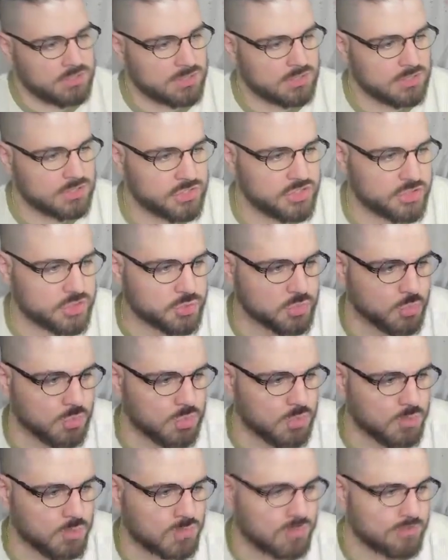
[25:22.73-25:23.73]
Just
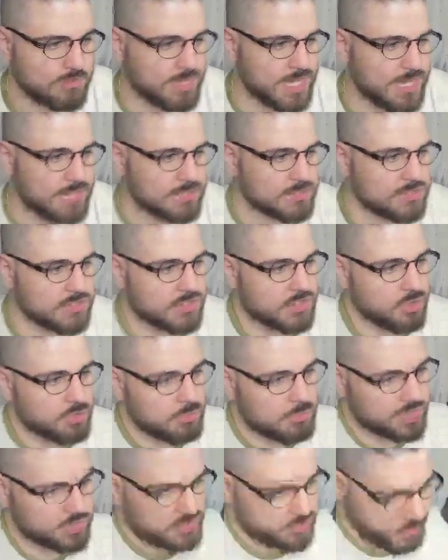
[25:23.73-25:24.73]
one would have mattered so
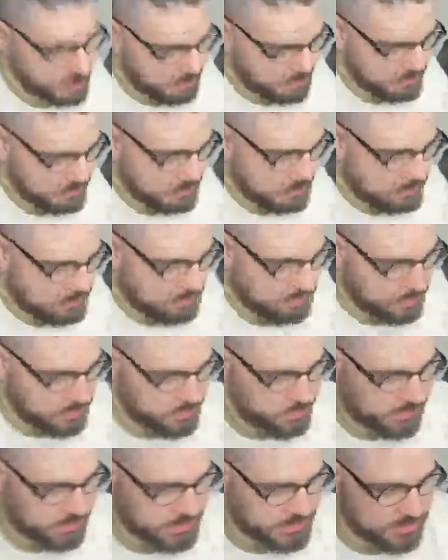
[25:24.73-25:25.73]
much. It would have put their
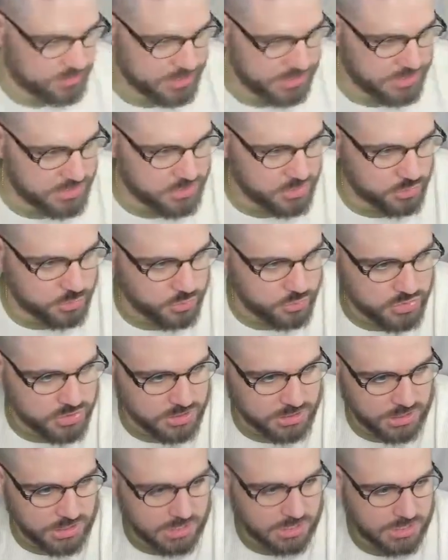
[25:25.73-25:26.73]
Moltres on a huge
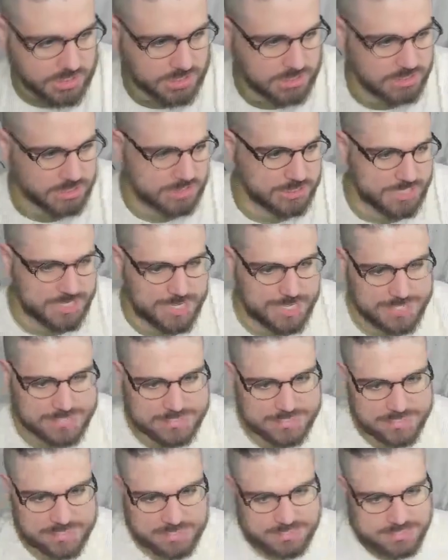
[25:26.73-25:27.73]
clock.
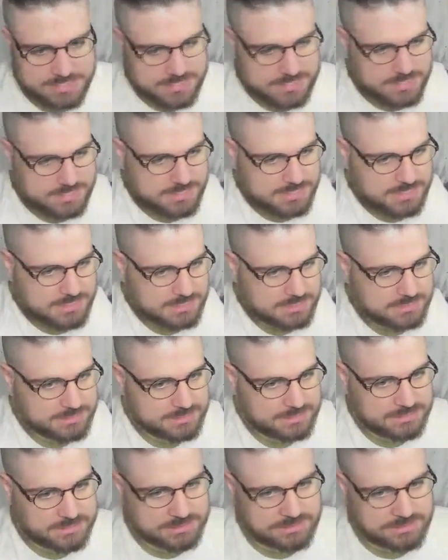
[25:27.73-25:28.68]
As is. Ugh.